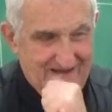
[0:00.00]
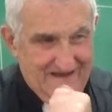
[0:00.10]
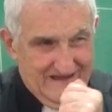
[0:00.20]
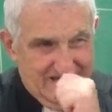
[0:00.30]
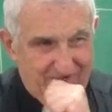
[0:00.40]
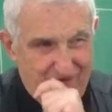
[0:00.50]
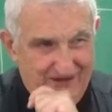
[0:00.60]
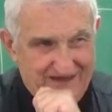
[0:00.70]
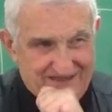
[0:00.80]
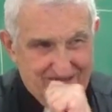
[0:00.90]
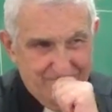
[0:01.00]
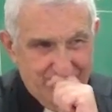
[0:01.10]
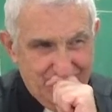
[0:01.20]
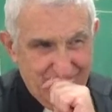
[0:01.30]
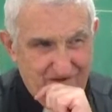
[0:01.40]
I give you an example.
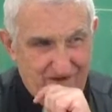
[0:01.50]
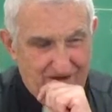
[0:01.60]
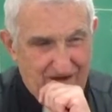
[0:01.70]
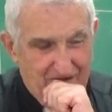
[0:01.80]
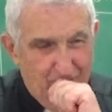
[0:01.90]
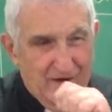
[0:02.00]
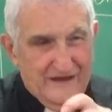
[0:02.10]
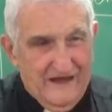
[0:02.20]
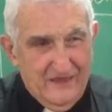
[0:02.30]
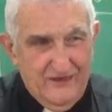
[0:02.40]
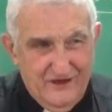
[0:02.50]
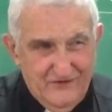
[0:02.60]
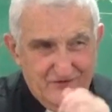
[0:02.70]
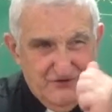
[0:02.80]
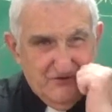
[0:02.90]
When I
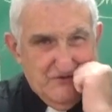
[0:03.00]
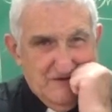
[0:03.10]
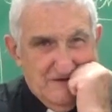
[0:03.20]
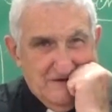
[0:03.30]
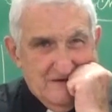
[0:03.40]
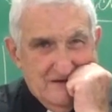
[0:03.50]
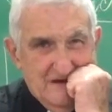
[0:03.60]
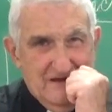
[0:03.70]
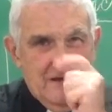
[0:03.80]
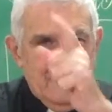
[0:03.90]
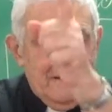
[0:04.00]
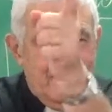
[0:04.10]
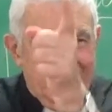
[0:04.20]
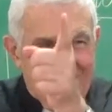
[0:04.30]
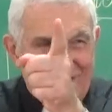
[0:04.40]
talk to you,
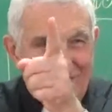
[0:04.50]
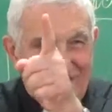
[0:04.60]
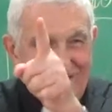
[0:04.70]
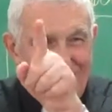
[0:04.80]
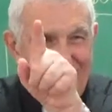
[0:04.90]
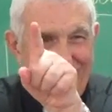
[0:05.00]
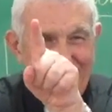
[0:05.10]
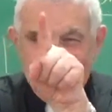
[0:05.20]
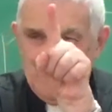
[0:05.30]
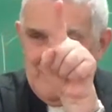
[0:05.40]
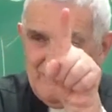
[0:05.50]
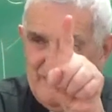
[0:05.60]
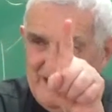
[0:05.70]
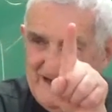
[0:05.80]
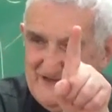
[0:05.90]
there is a motor functioning
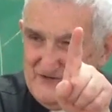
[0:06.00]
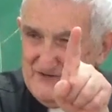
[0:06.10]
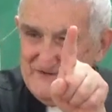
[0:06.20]
behind you.